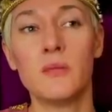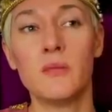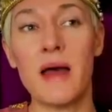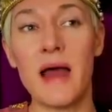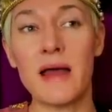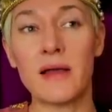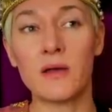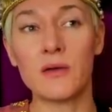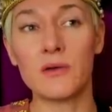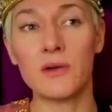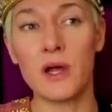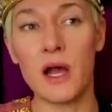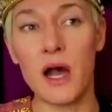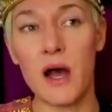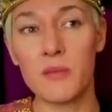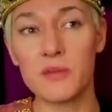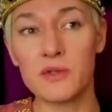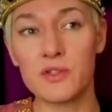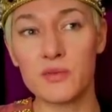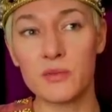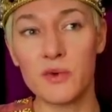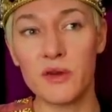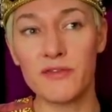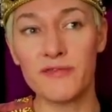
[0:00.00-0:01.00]
Meghan
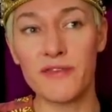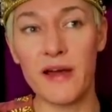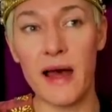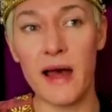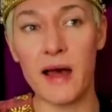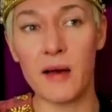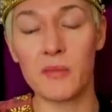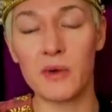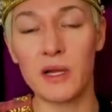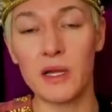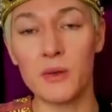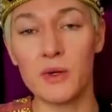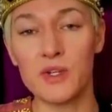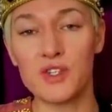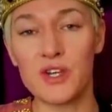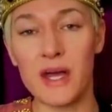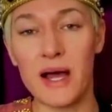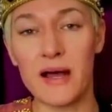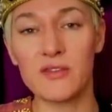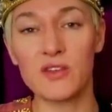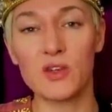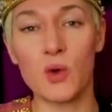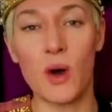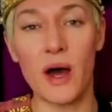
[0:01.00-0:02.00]
comes from a family which
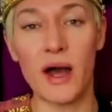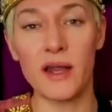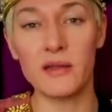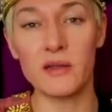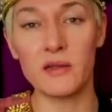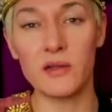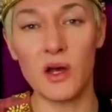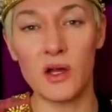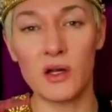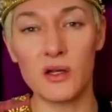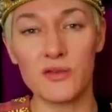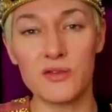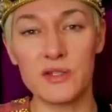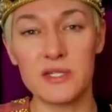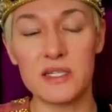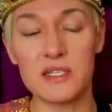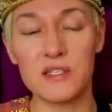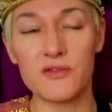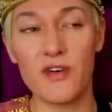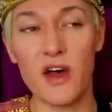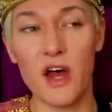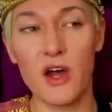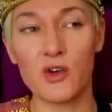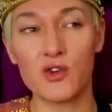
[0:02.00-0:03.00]
has quite a lot of
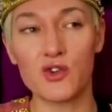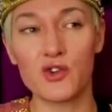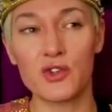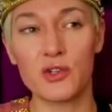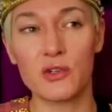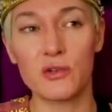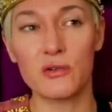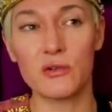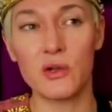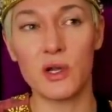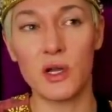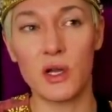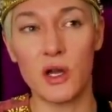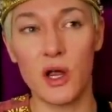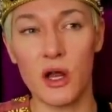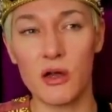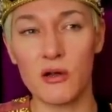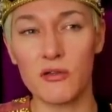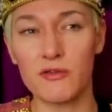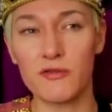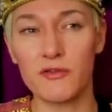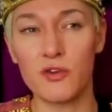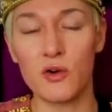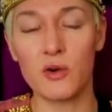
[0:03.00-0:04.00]
dysfunction, a lot of